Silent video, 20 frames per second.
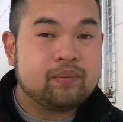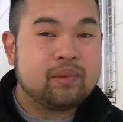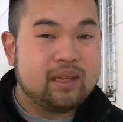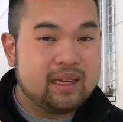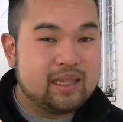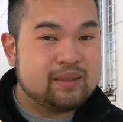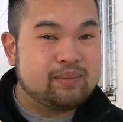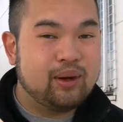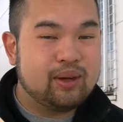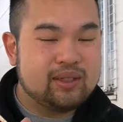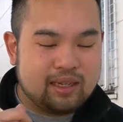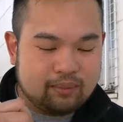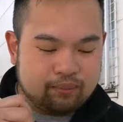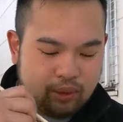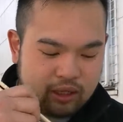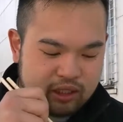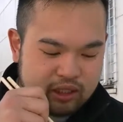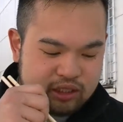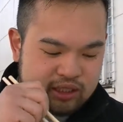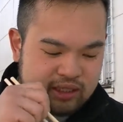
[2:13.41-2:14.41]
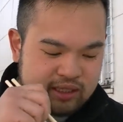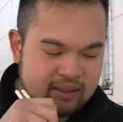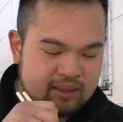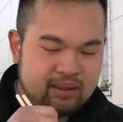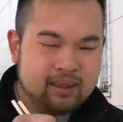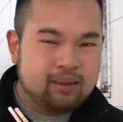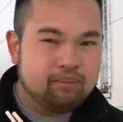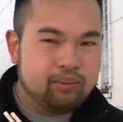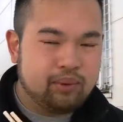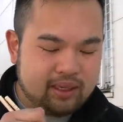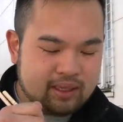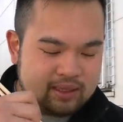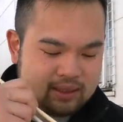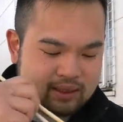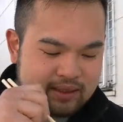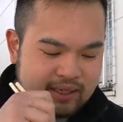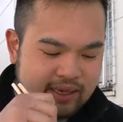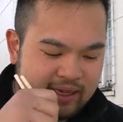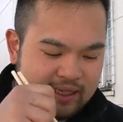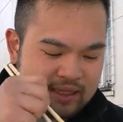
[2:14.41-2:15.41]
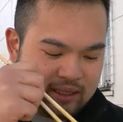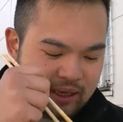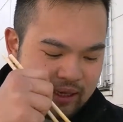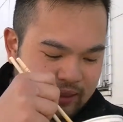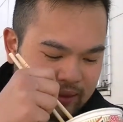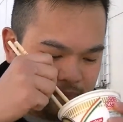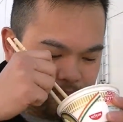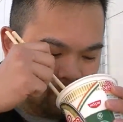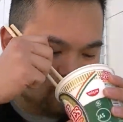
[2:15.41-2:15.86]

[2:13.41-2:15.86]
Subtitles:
It smells like butter chicken, but does it taste like it?